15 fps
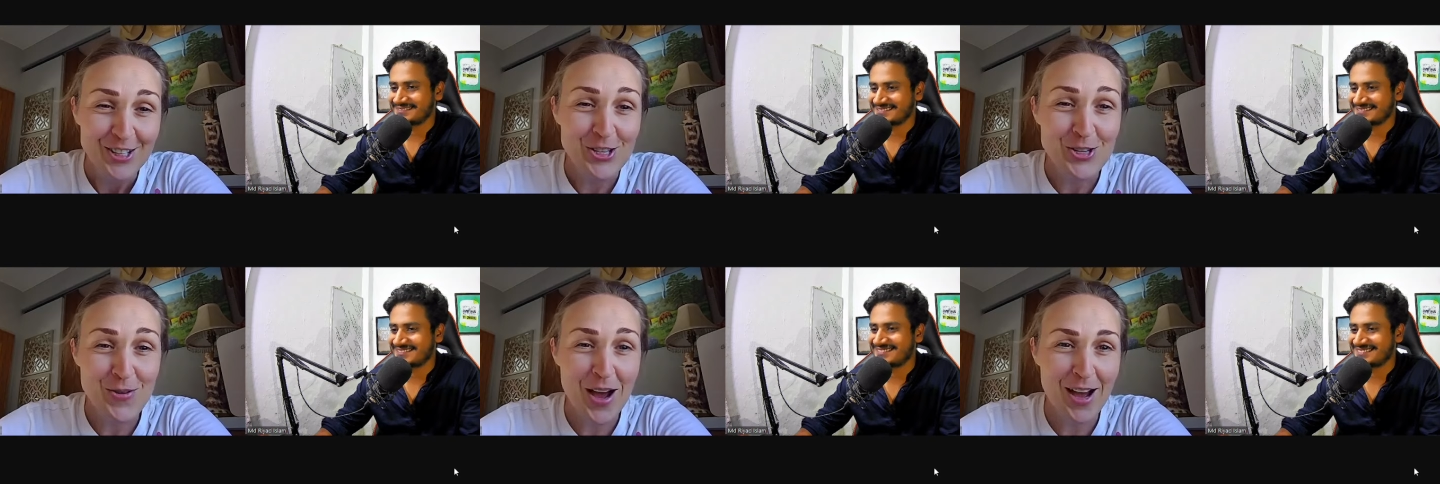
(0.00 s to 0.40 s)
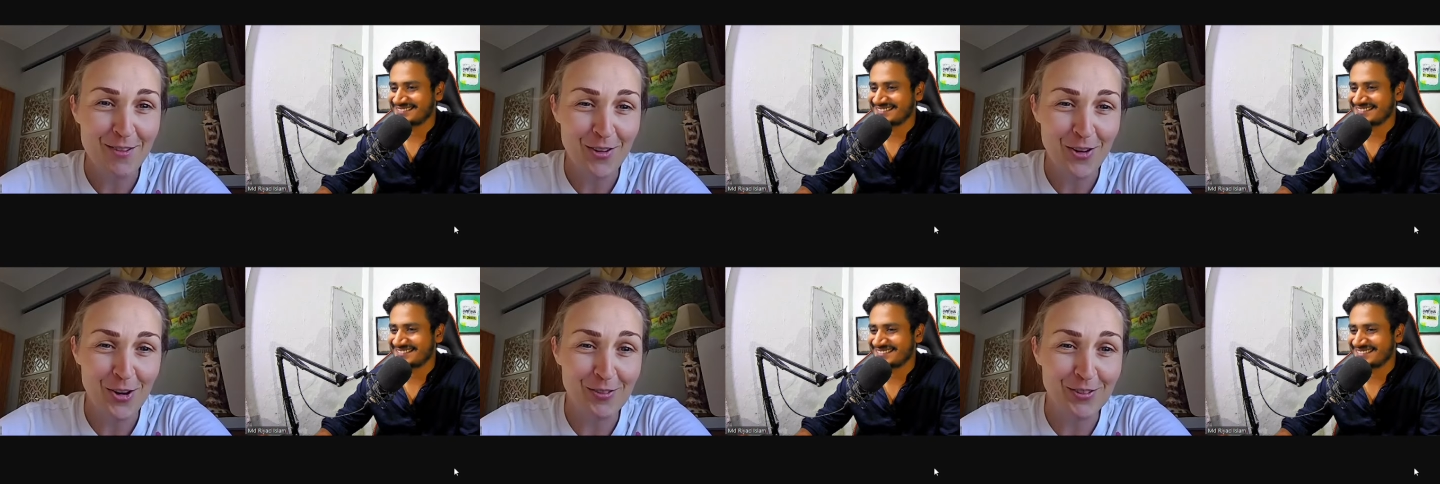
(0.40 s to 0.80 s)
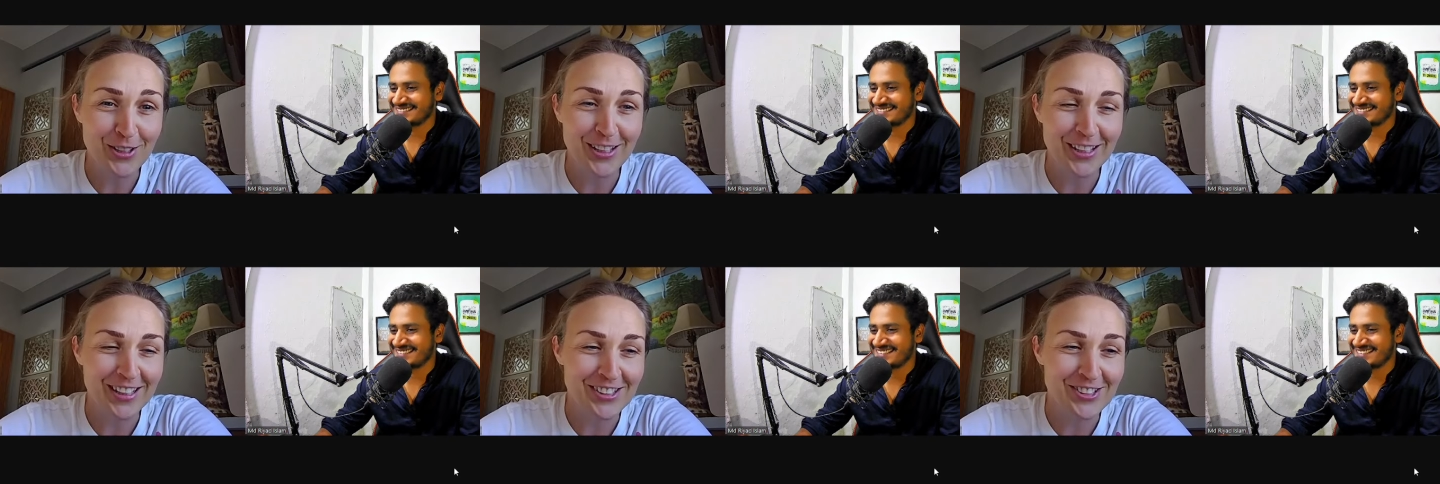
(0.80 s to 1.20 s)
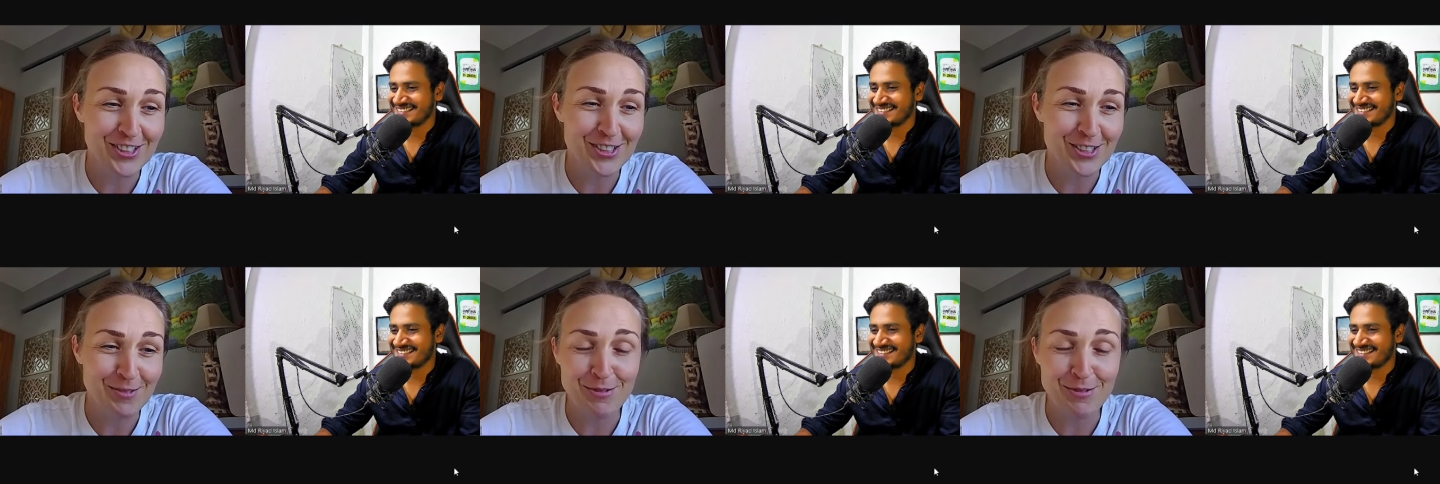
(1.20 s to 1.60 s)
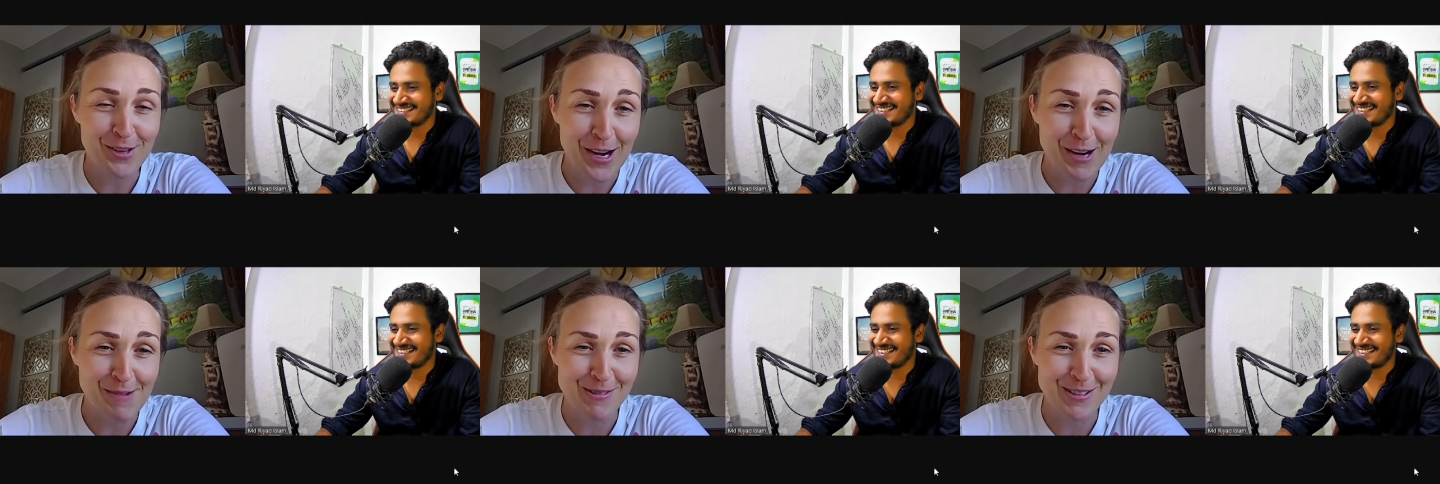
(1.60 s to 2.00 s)
Speaker 1: you have over 100
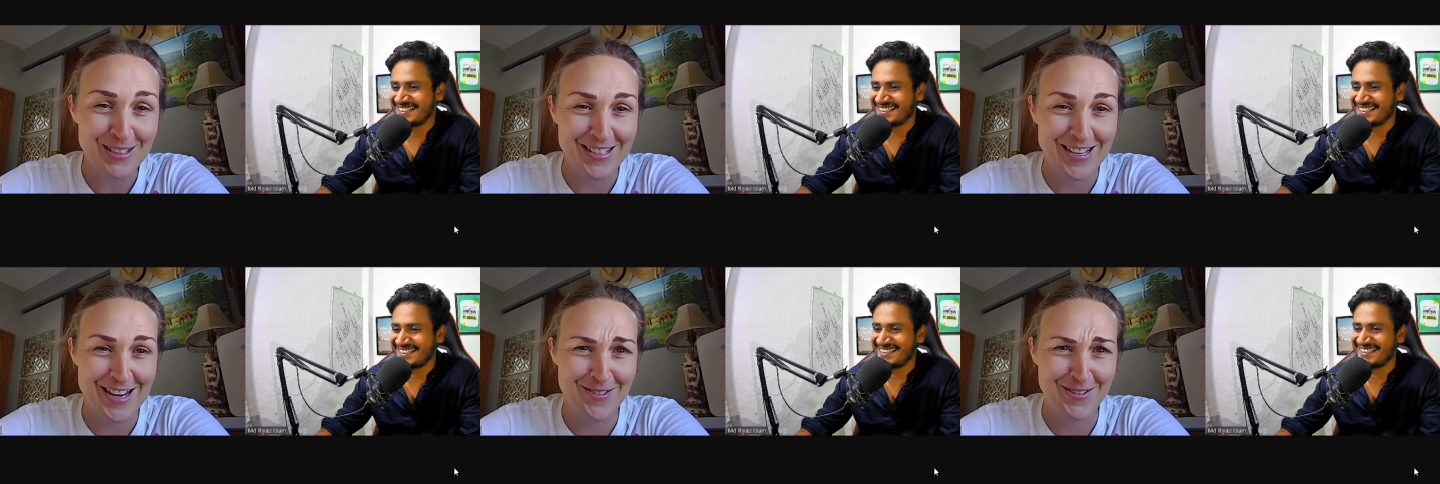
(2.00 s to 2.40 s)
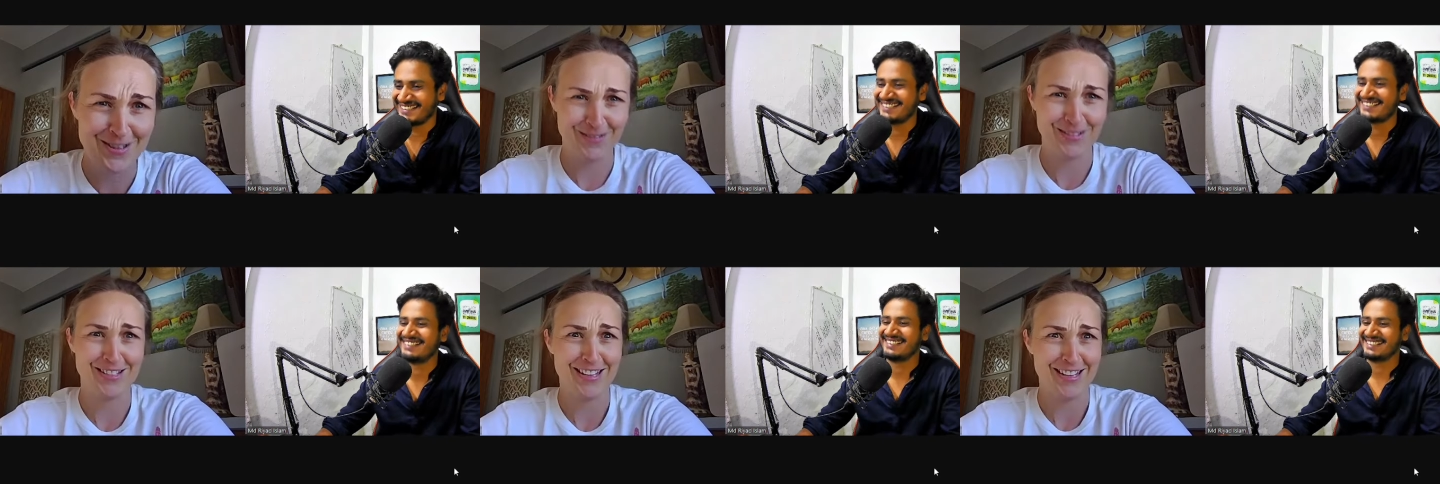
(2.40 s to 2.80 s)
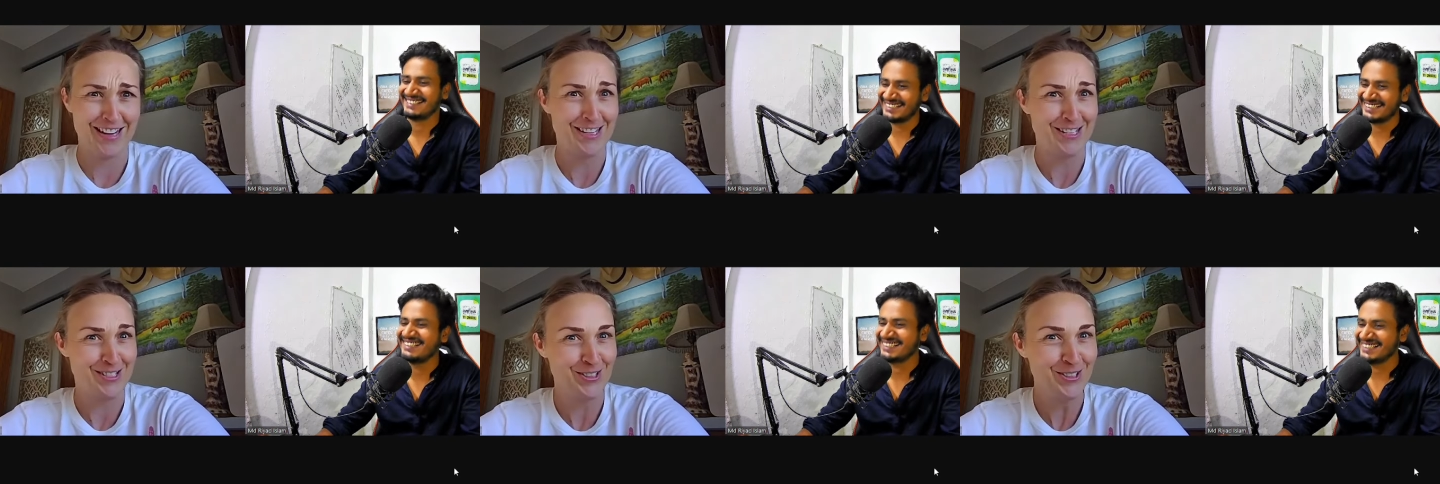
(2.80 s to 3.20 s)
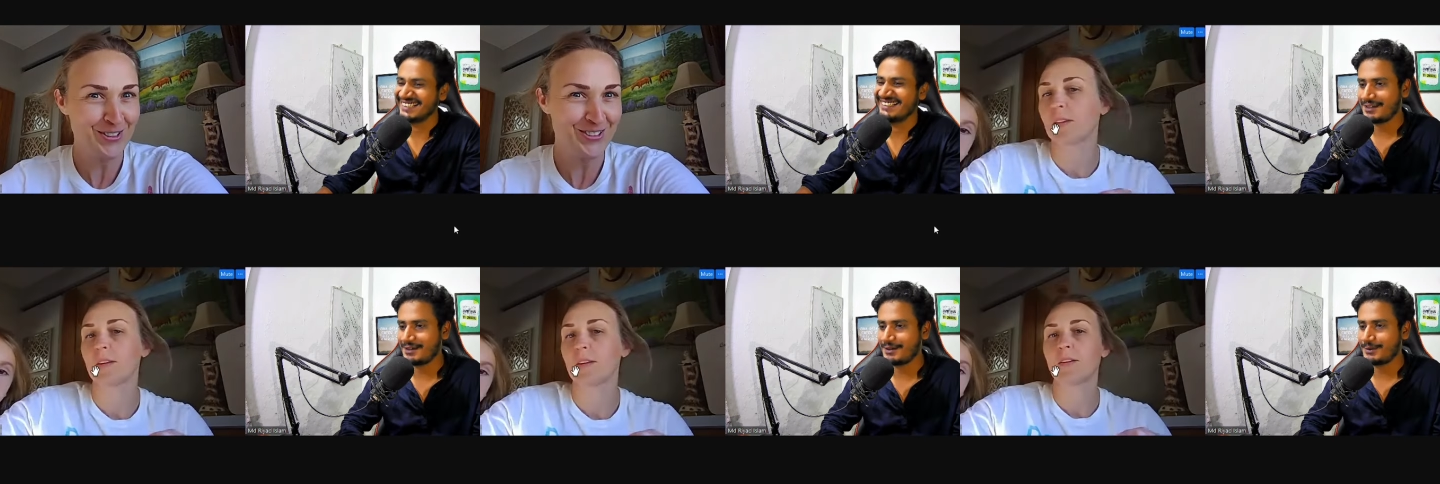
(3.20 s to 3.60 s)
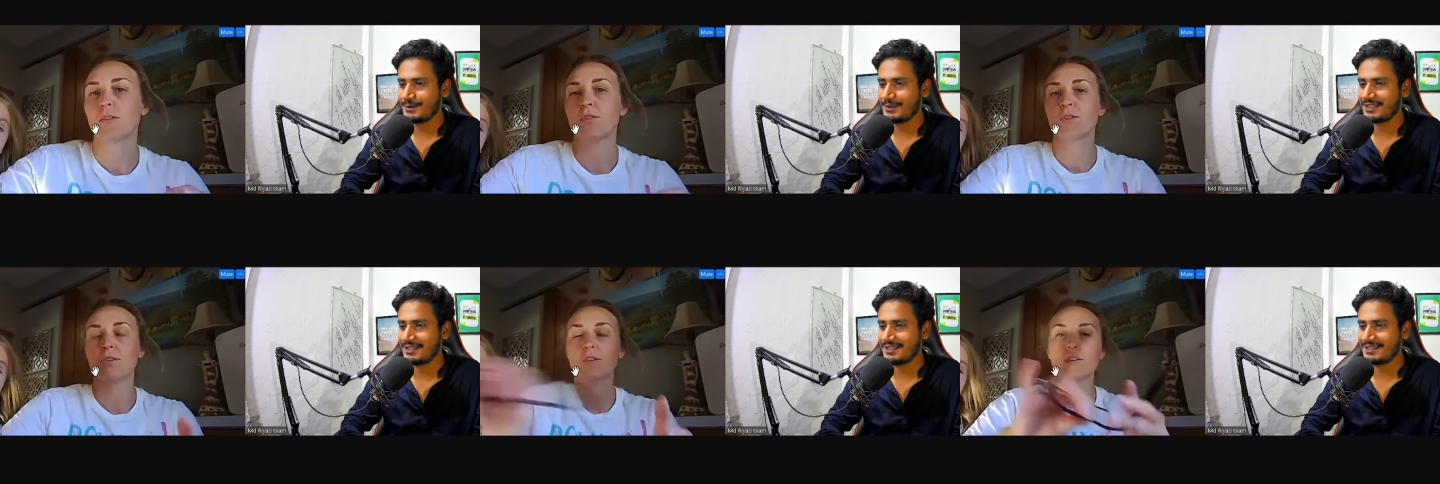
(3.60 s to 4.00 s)
subscribers now. And I was like, I do?
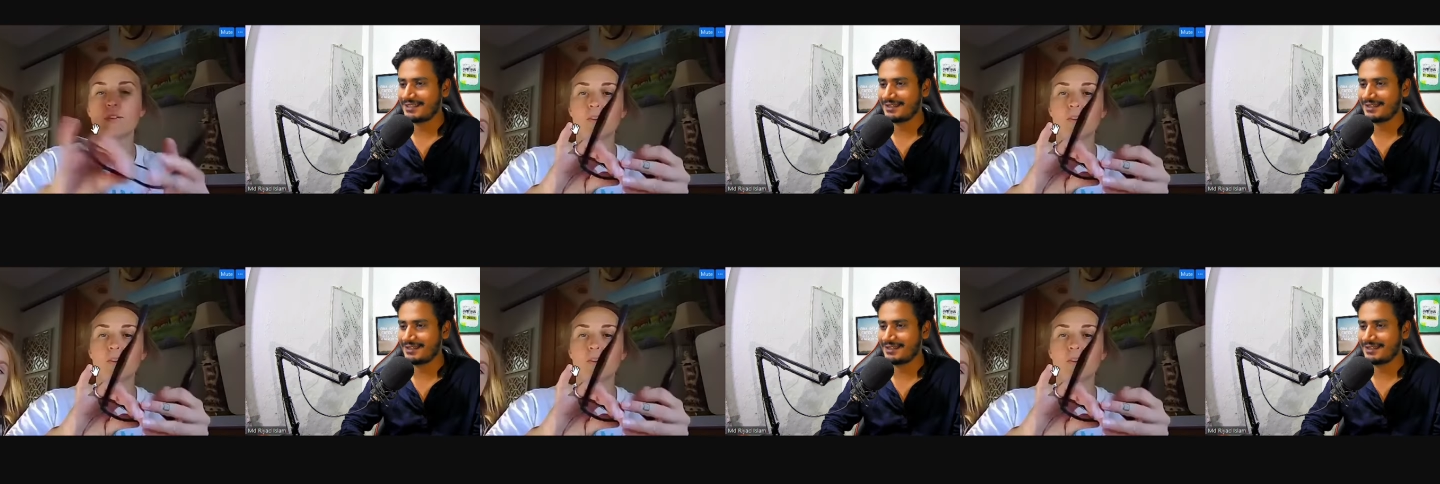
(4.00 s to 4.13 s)
Speaker 2: Okay.